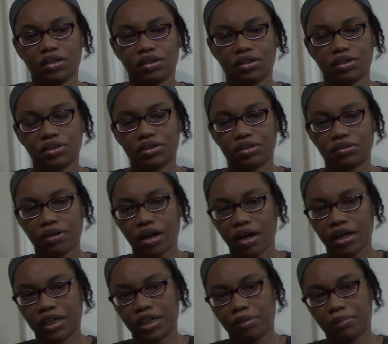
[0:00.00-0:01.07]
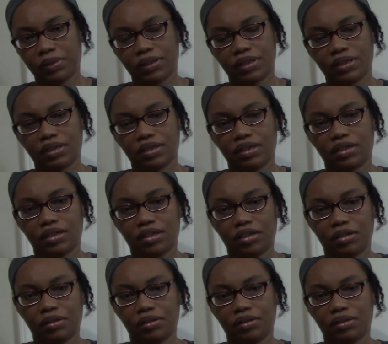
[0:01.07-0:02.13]
describe
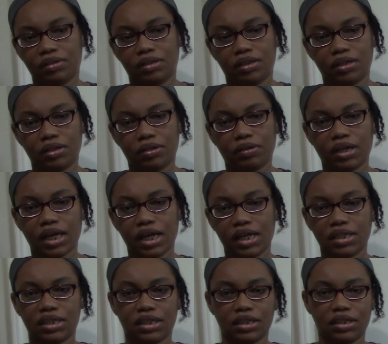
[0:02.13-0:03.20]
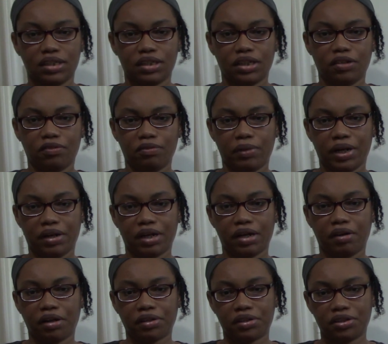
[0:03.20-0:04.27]
the location of where
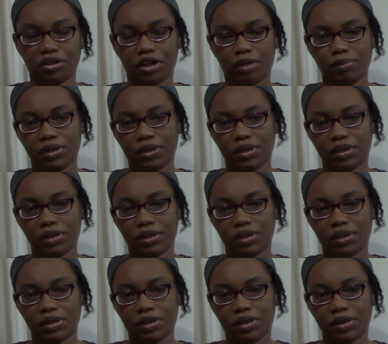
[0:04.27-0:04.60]
characters are,